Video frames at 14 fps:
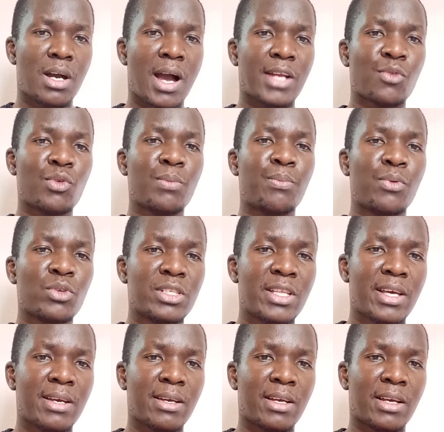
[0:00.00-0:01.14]
and we put
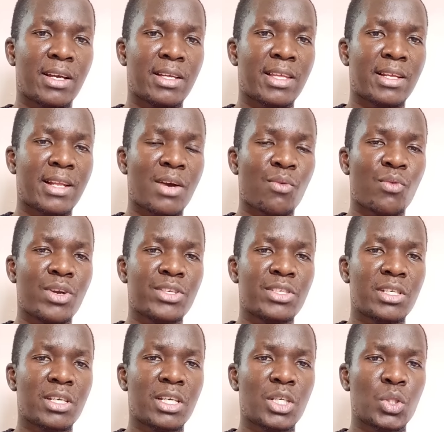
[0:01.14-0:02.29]
the
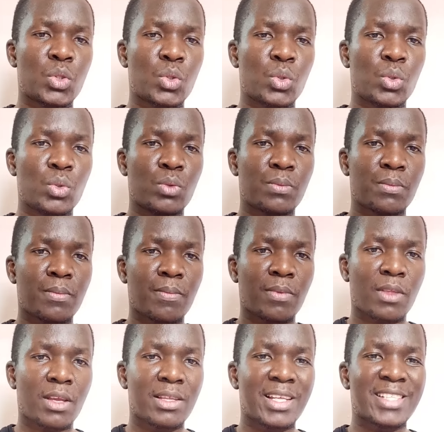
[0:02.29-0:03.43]
language into
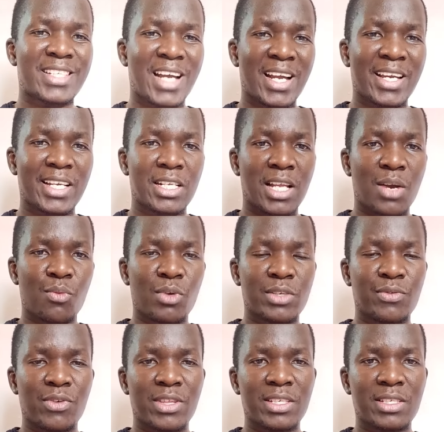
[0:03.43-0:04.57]
the target language
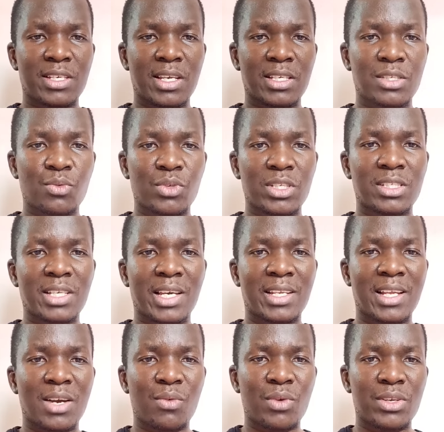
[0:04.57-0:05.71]
for this case, which is
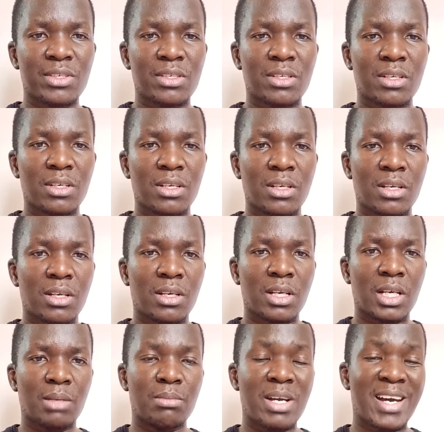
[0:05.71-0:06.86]
sign language,
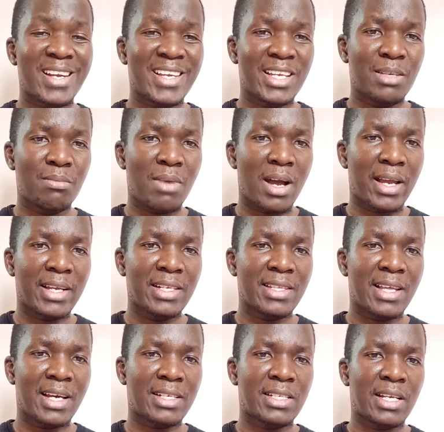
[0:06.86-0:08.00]
bearing in mind
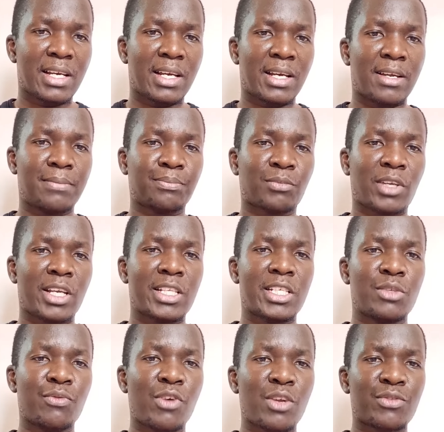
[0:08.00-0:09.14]
that it
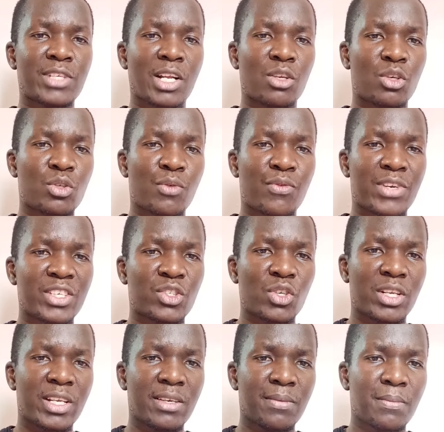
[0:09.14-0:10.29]
involves a lot of
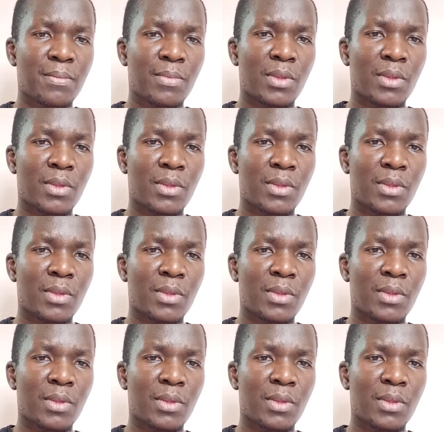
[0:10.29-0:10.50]
reasoning,